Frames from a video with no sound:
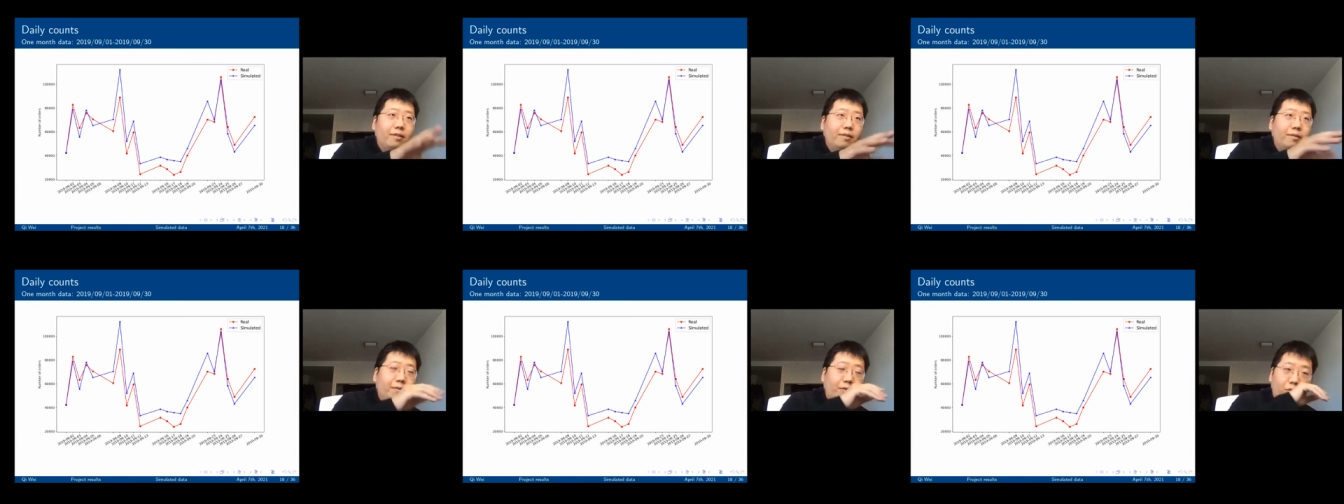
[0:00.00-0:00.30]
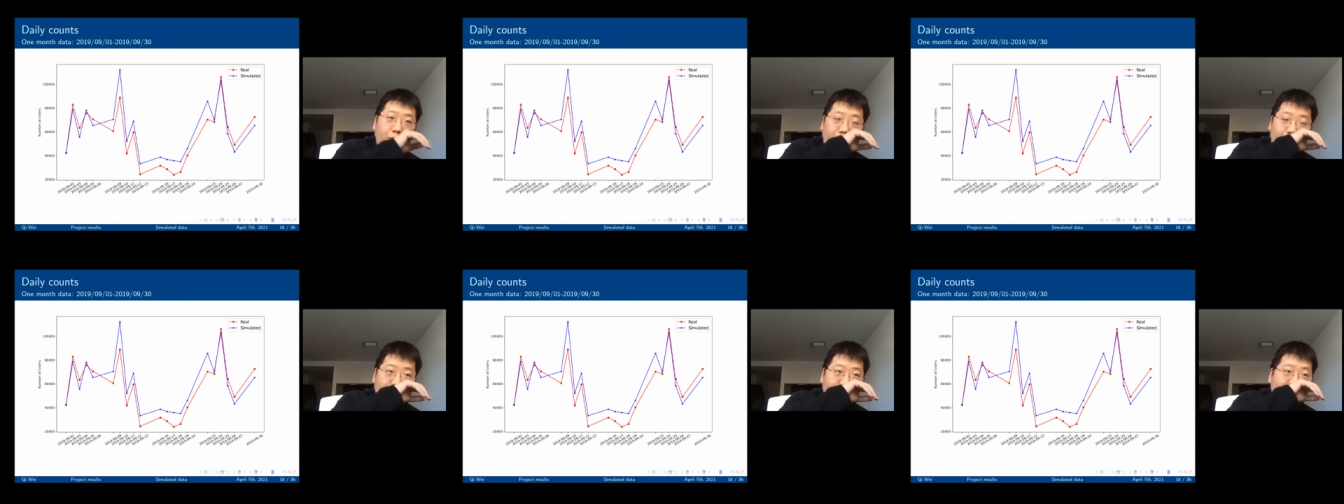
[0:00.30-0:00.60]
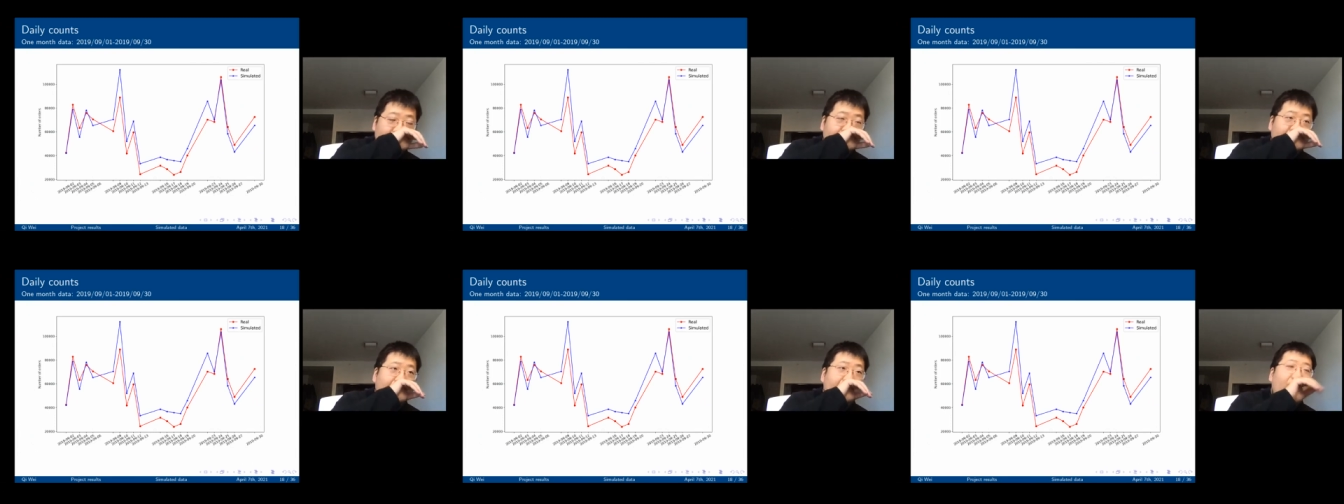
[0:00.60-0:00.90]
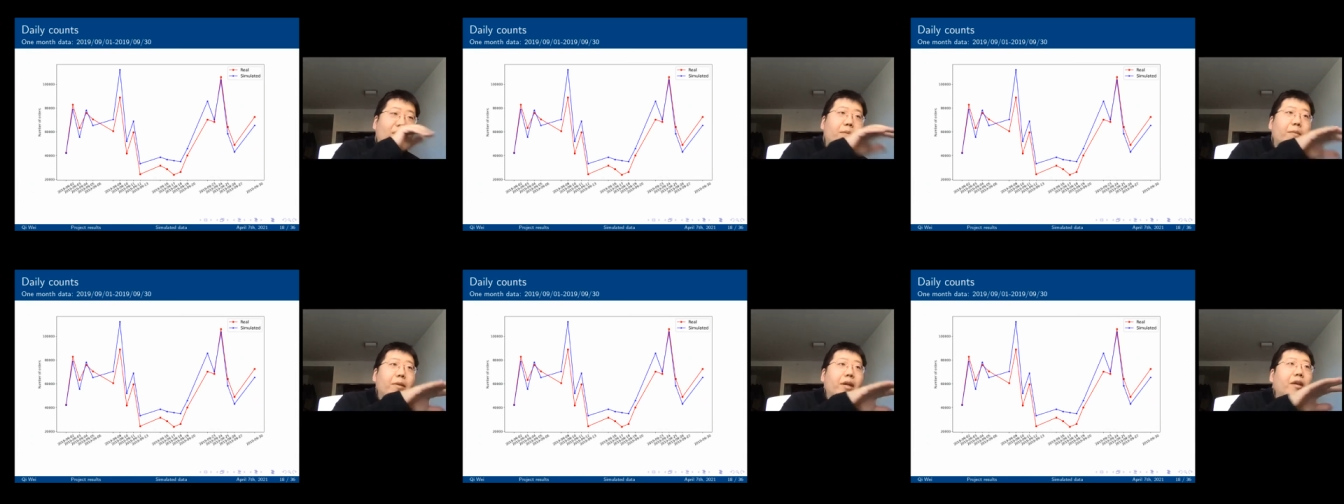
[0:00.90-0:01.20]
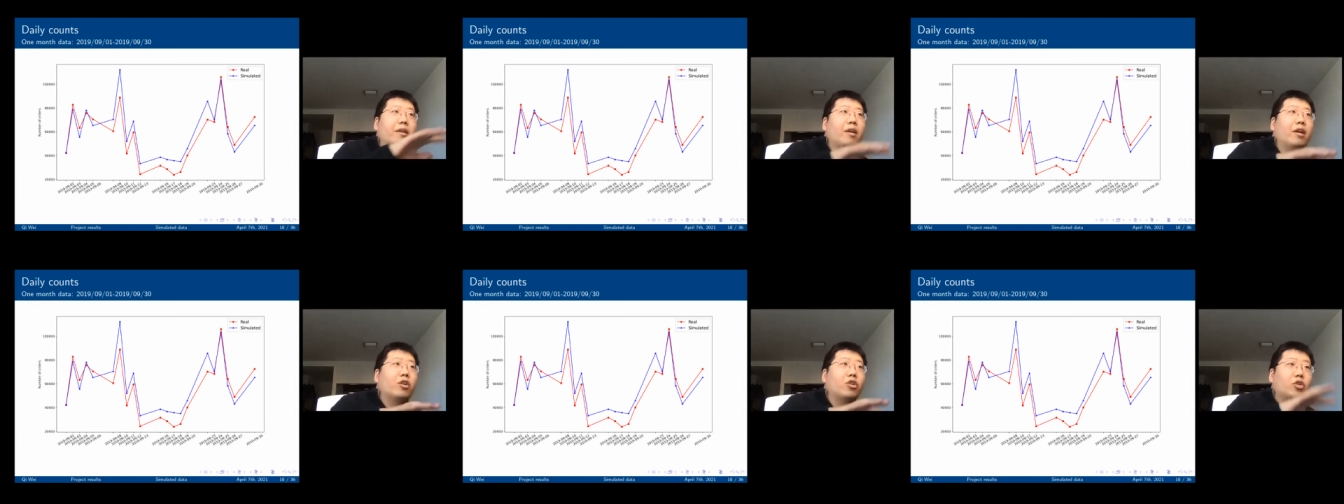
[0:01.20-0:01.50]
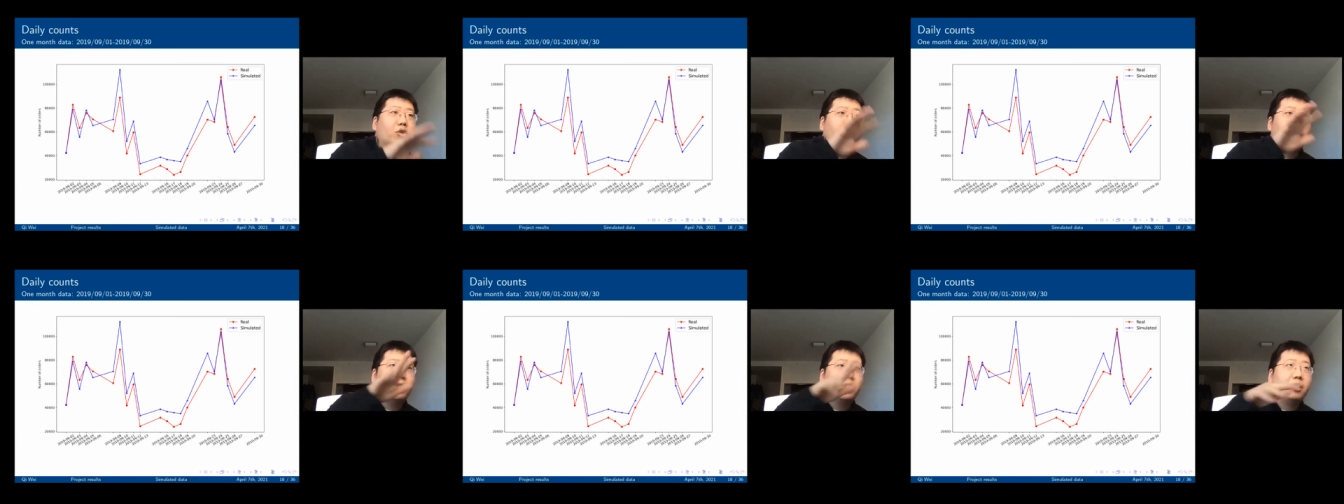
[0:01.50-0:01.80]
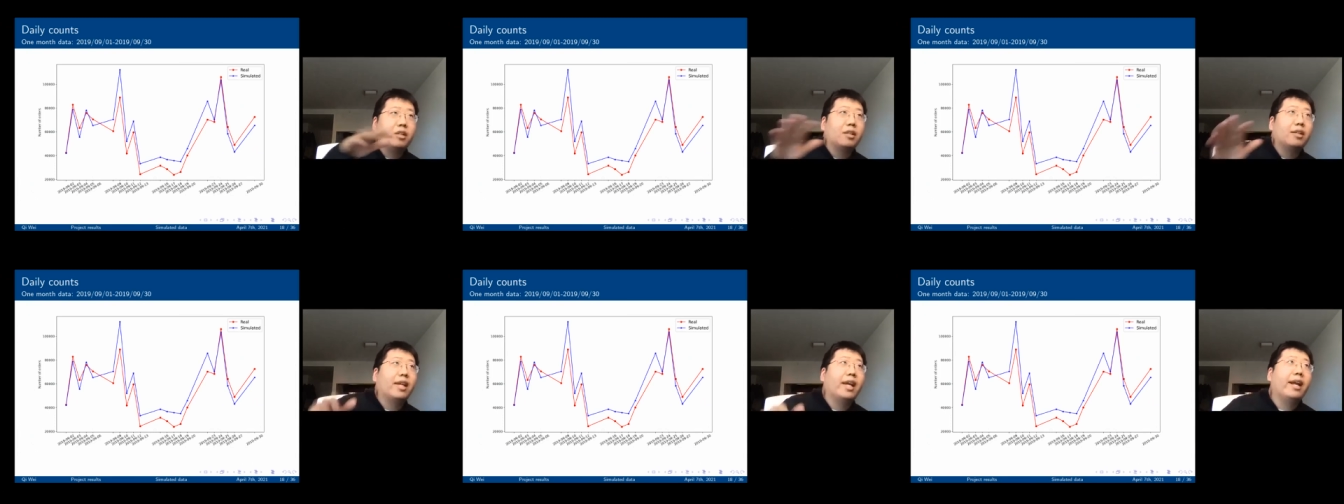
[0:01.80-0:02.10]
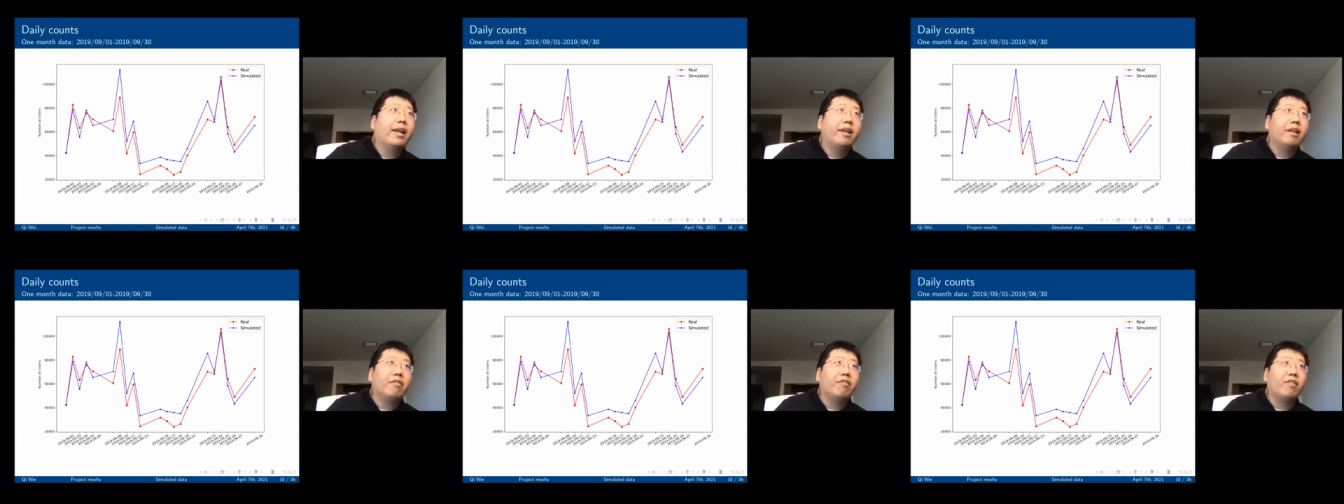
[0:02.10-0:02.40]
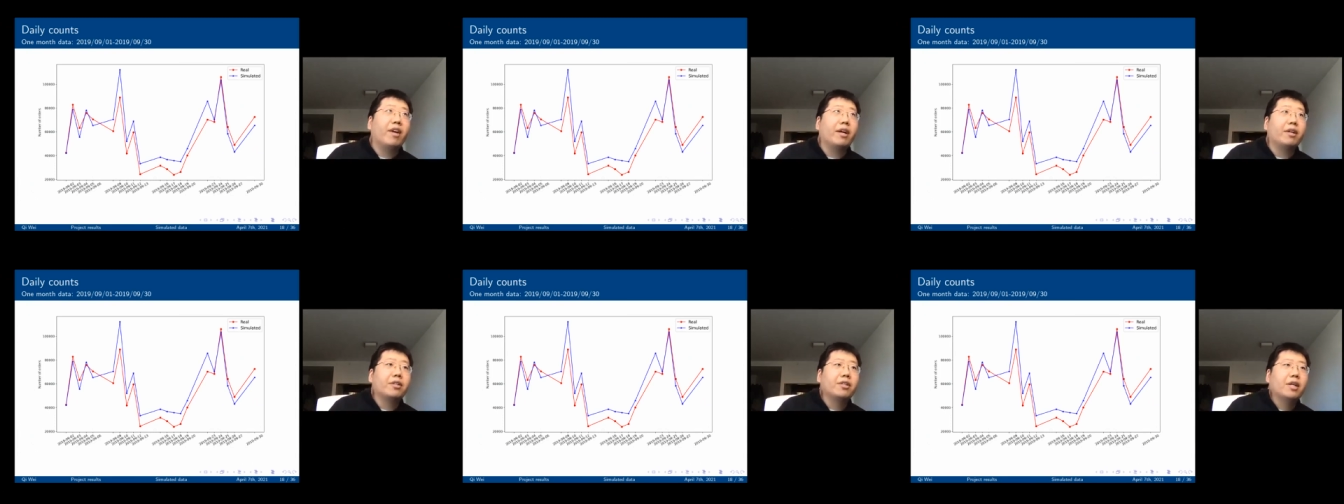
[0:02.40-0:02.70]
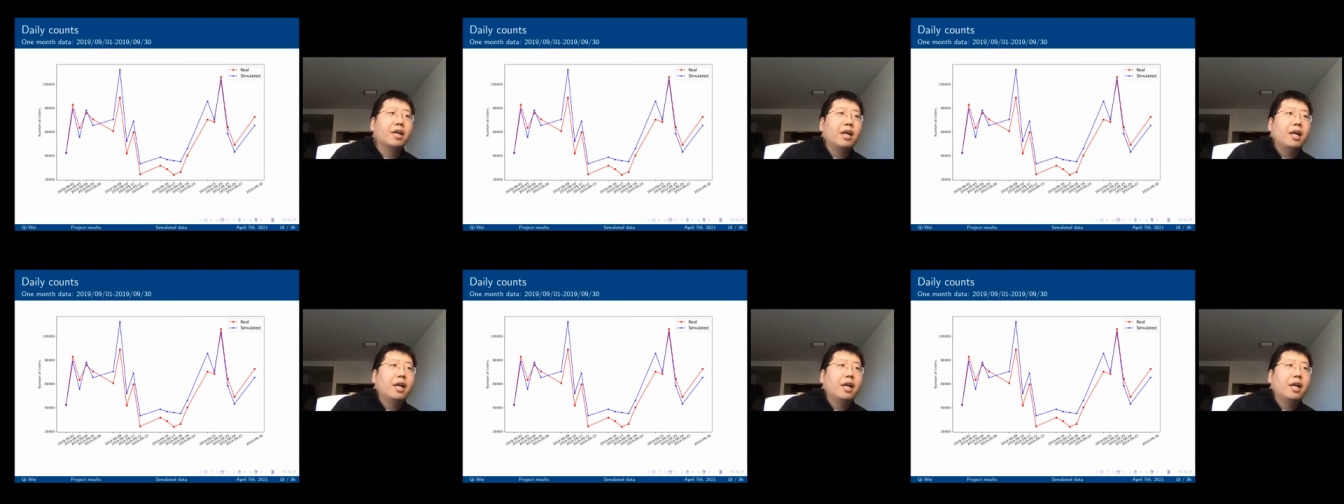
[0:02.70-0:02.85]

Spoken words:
remember that at the very beginning I showed you this daily effect